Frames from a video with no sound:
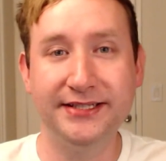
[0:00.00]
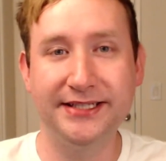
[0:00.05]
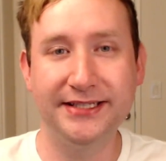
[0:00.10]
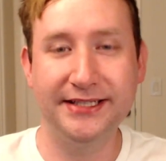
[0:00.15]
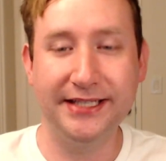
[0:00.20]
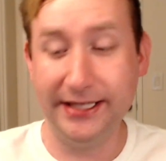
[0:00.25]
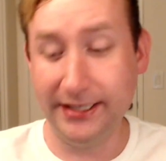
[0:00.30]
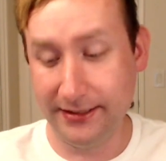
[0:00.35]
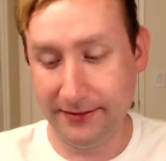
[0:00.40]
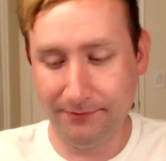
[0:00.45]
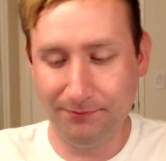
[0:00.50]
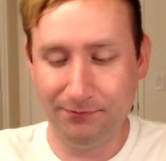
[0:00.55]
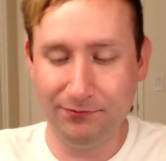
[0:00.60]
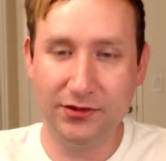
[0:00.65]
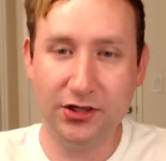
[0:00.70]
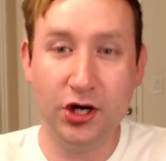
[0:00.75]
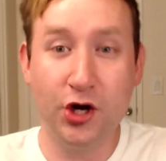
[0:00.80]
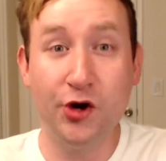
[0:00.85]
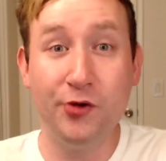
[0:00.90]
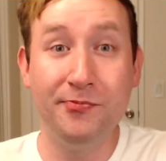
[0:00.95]
that like
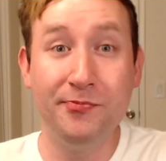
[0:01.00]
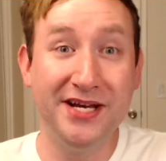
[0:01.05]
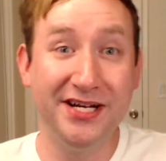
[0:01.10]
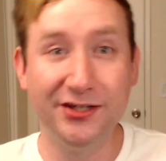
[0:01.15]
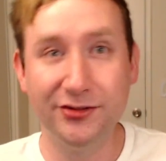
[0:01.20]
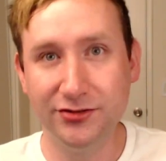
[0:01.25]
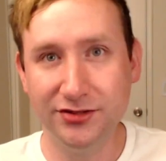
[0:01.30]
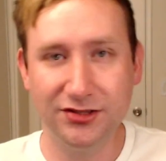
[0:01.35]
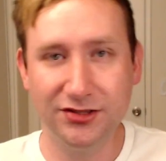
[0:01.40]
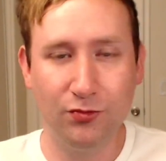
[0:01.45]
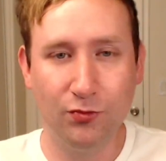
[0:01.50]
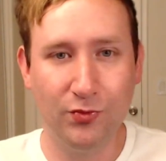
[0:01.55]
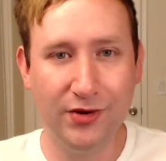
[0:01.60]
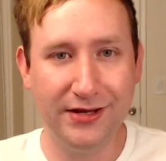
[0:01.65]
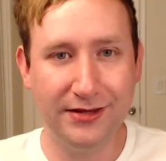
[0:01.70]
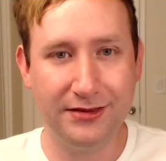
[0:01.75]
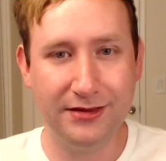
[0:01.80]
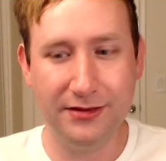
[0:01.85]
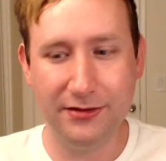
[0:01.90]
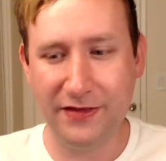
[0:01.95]
commingles
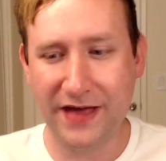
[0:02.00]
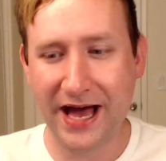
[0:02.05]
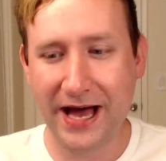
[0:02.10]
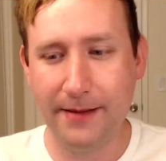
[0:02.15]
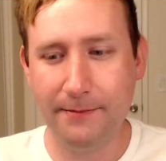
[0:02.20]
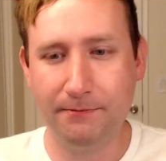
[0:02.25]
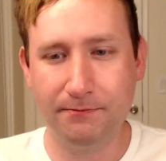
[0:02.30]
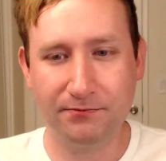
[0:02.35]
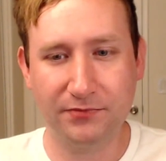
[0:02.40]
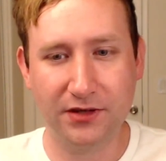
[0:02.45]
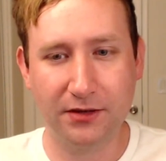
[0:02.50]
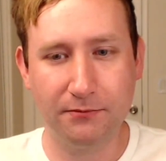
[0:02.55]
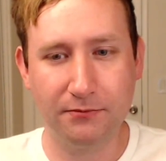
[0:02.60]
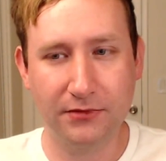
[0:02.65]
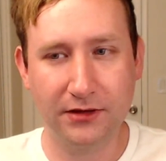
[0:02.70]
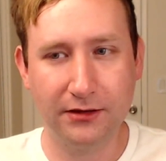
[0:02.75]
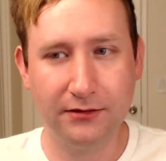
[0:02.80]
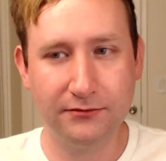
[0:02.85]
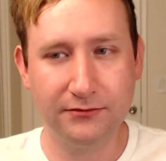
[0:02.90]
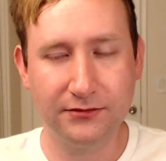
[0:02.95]
with that
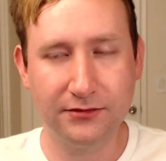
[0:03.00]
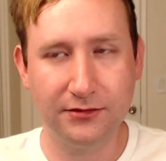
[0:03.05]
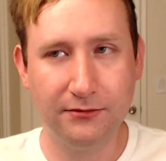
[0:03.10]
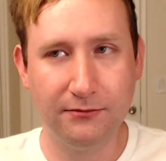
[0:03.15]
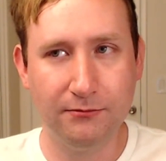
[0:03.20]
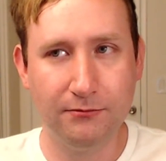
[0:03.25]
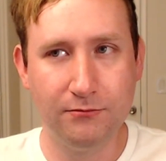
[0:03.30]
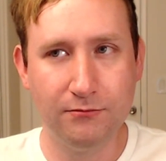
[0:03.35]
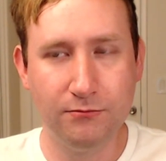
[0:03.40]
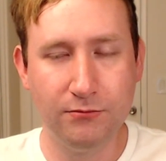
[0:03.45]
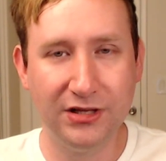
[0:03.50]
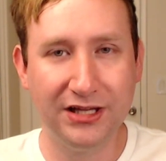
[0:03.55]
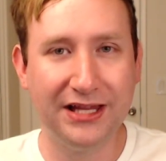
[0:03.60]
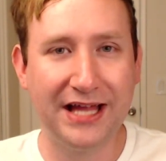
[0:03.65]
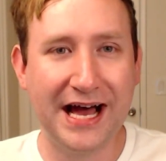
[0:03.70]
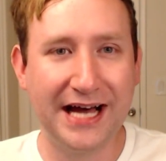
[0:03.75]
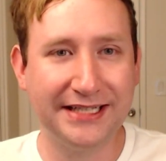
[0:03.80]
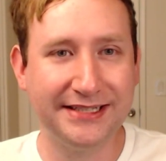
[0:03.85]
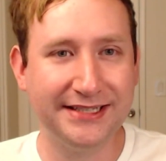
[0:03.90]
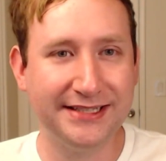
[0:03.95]

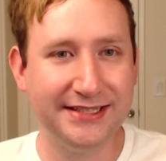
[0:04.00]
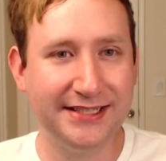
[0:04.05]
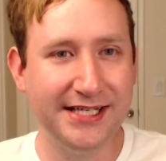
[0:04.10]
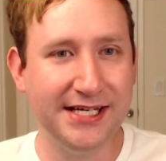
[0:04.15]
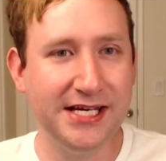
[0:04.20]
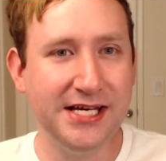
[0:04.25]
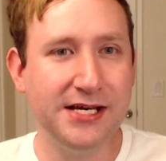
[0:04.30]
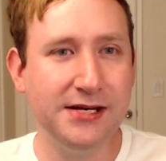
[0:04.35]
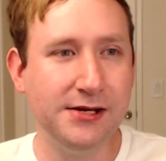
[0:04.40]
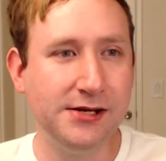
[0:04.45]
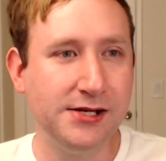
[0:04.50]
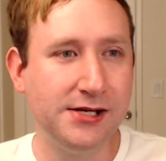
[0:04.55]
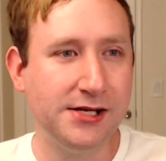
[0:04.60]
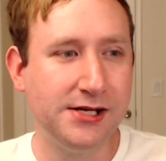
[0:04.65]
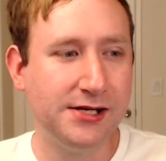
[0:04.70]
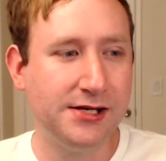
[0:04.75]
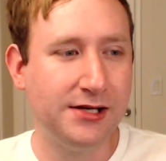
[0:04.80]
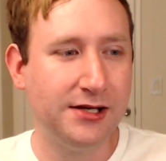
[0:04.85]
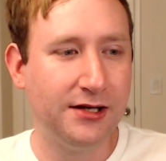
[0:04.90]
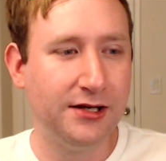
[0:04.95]
molassesy
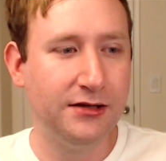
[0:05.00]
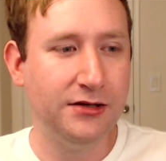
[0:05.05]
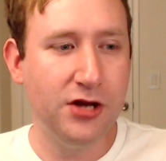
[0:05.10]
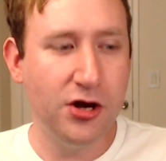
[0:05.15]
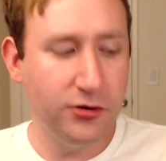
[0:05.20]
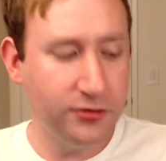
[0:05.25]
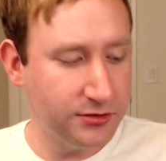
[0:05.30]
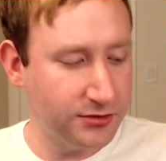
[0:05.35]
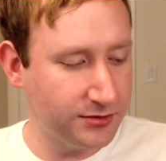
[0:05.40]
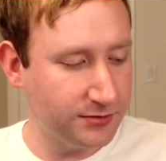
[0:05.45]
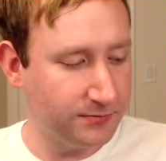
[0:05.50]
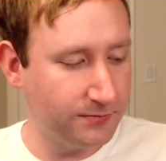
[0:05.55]
note.